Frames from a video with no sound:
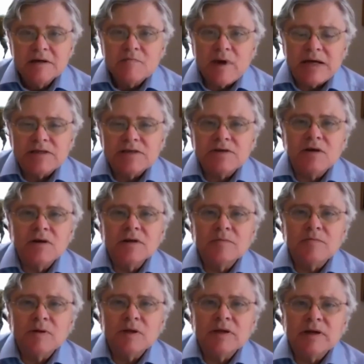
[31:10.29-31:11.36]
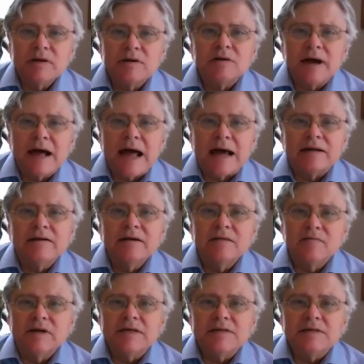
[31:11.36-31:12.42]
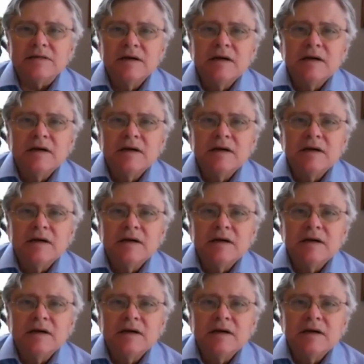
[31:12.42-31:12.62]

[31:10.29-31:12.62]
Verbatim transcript: based on the political activities.